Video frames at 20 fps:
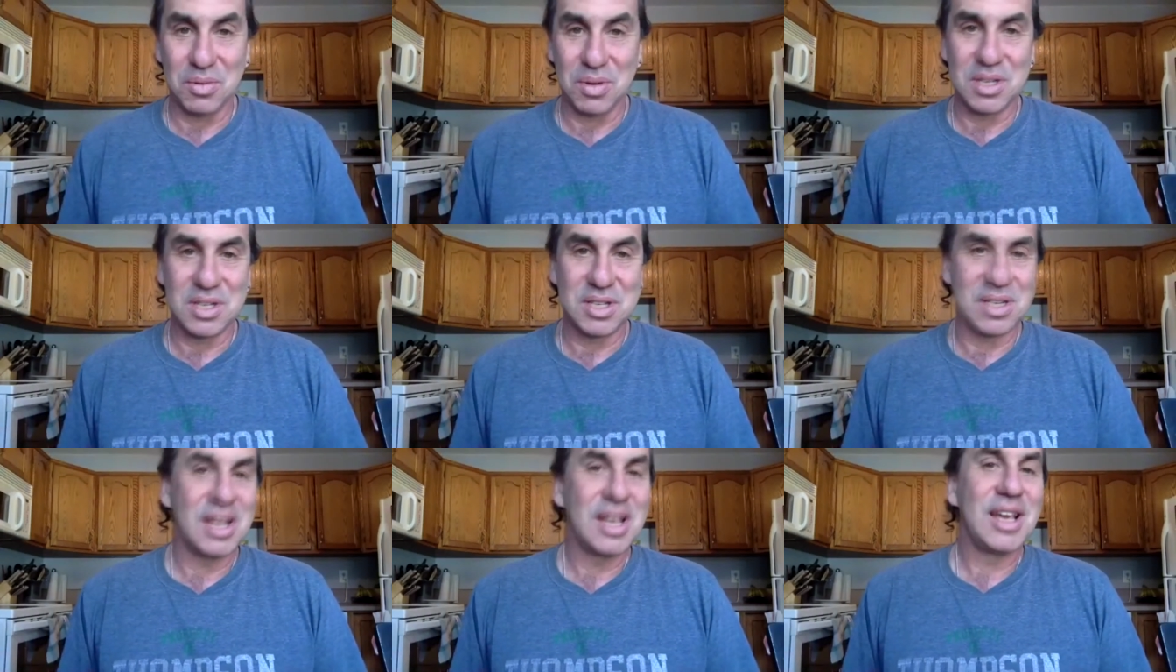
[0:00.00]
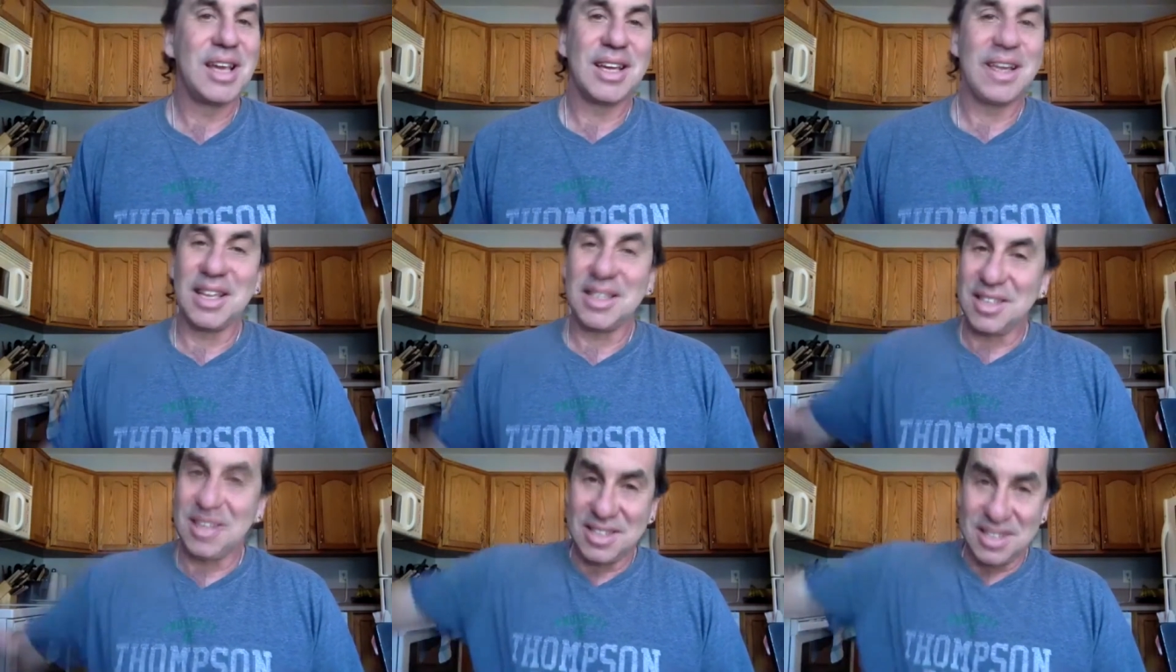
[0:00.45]
which
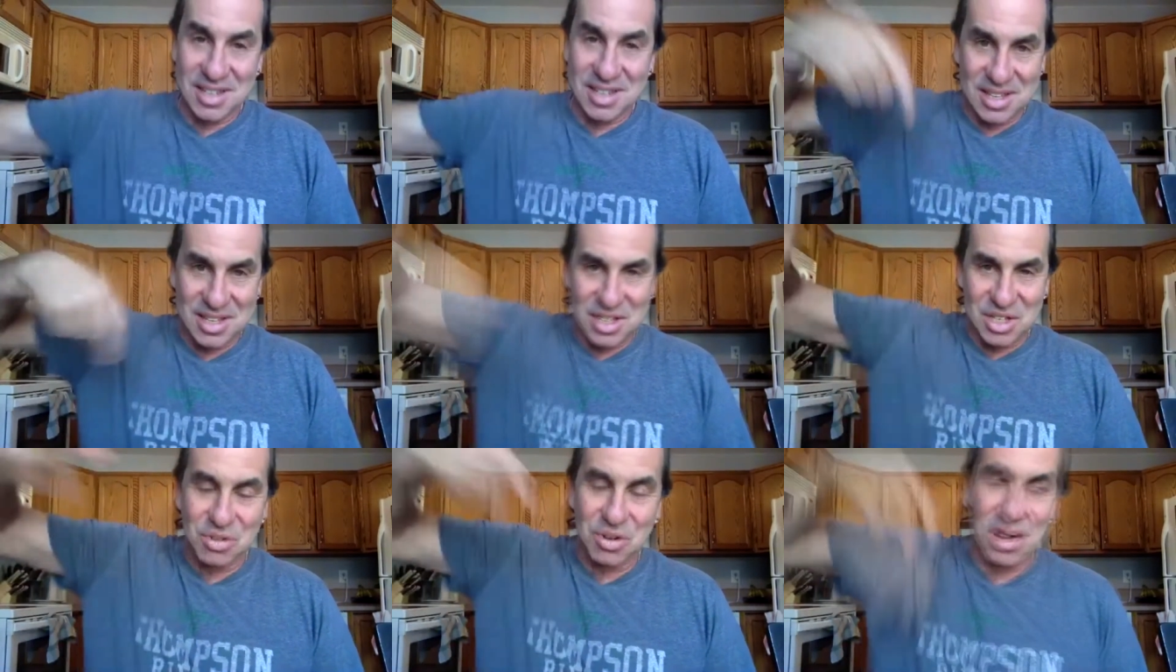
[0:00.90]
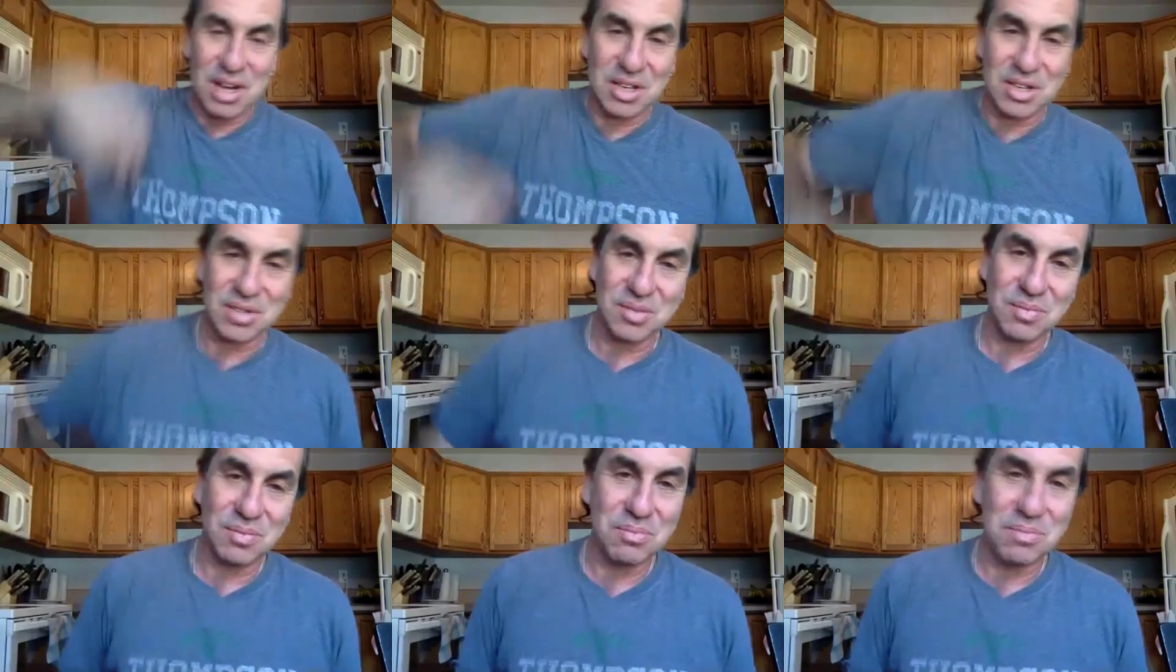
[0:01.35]
gets us into these great
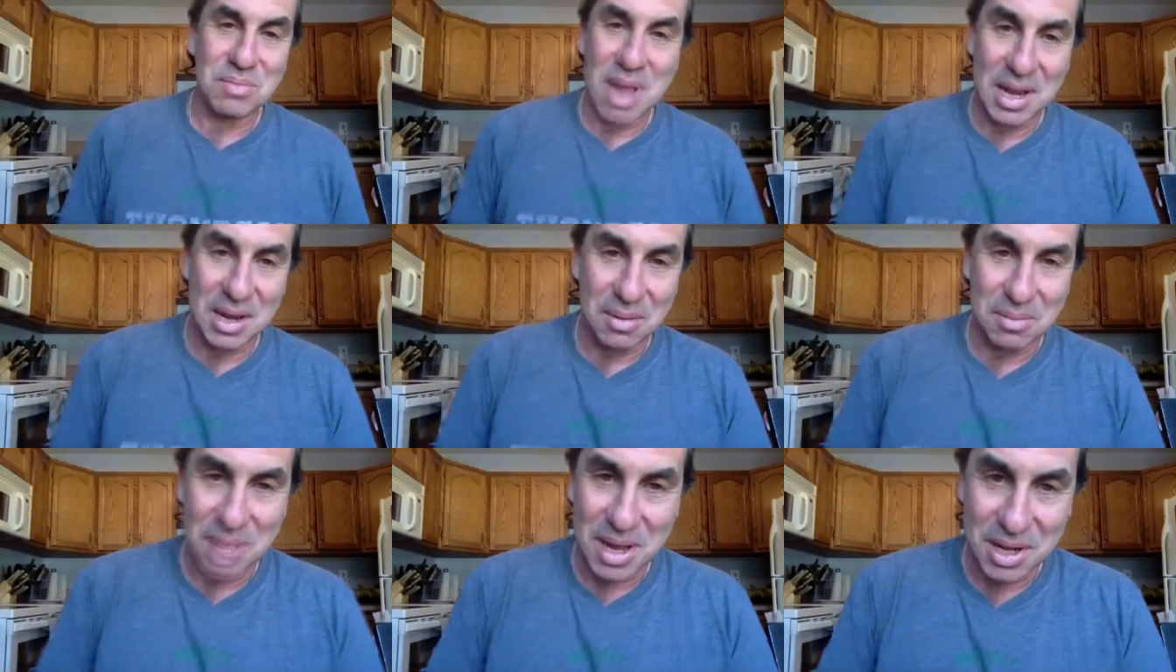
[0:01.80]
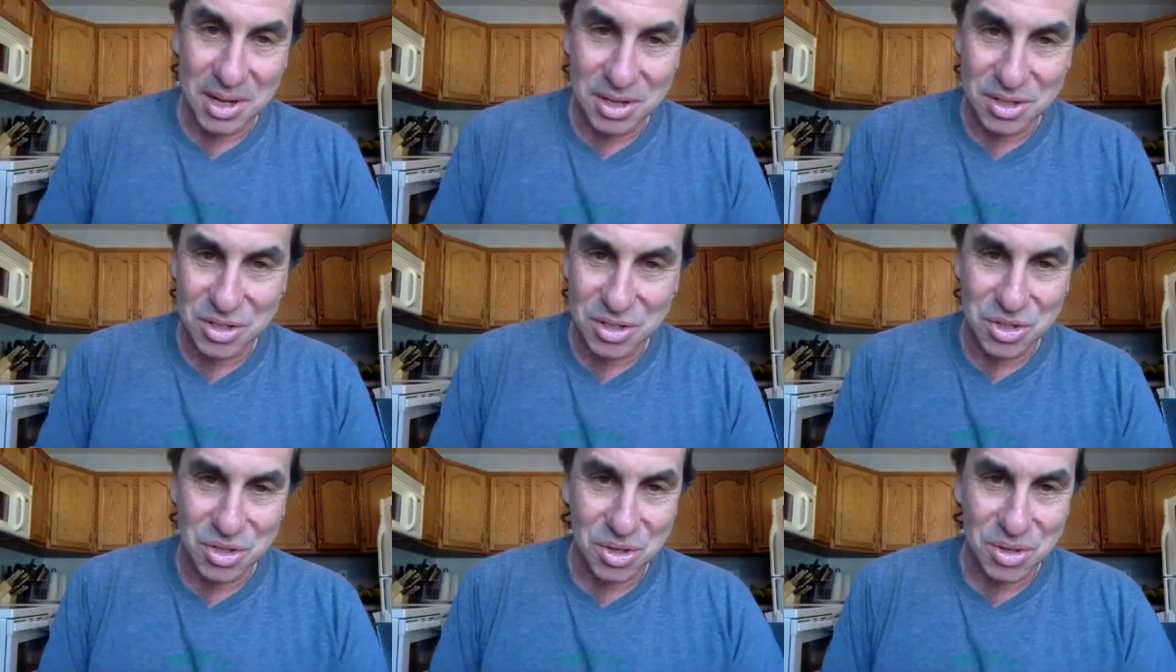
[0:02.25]
meta
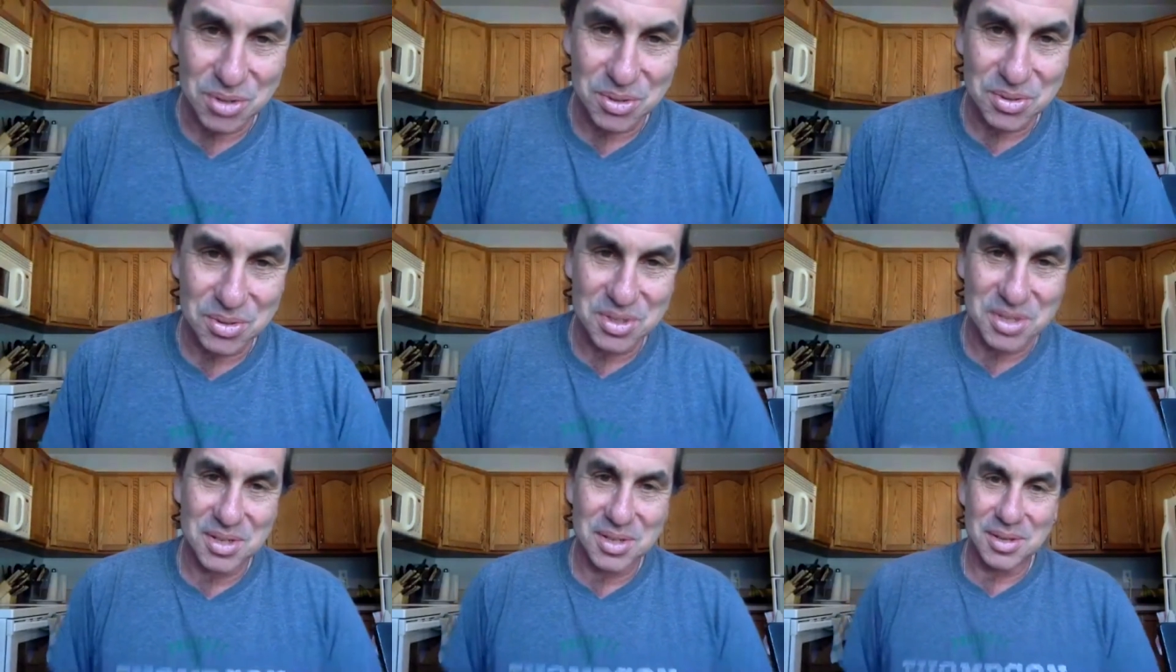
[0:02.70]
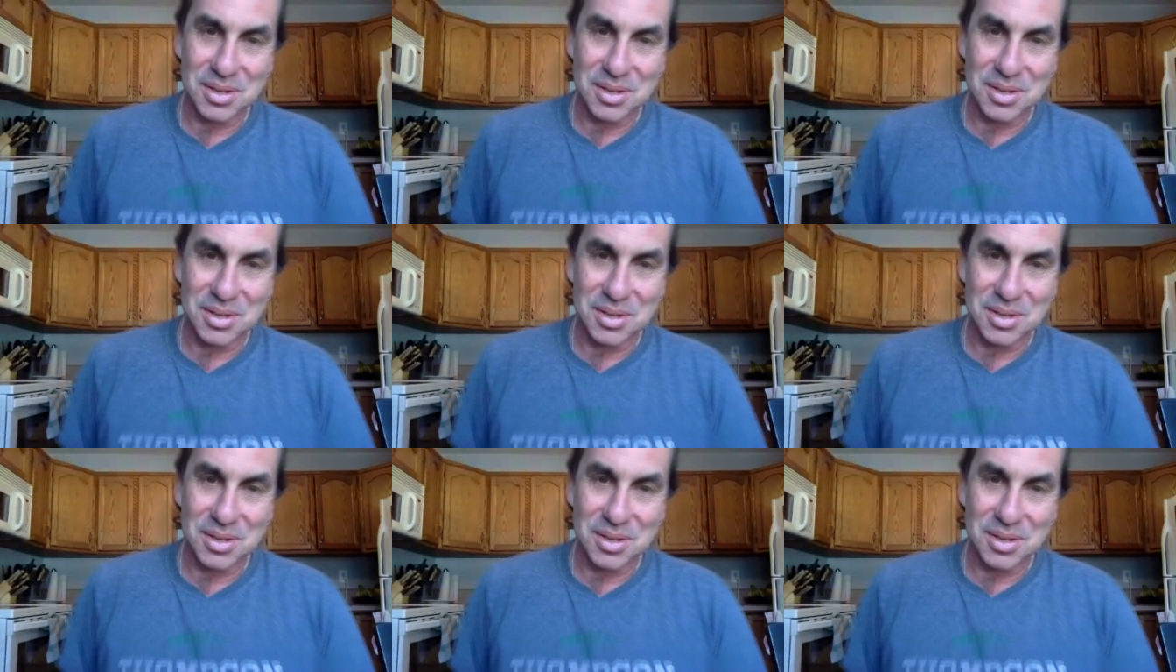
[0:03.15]
circles.